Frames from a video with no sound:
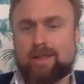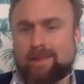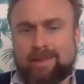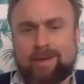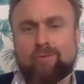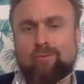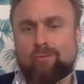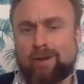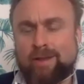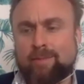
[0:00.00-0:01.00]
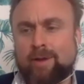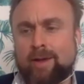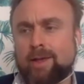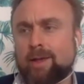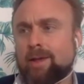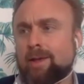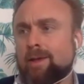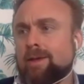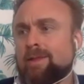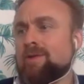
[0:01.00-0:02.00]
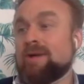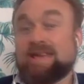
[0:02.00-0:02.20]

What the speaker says: that they're not really they're not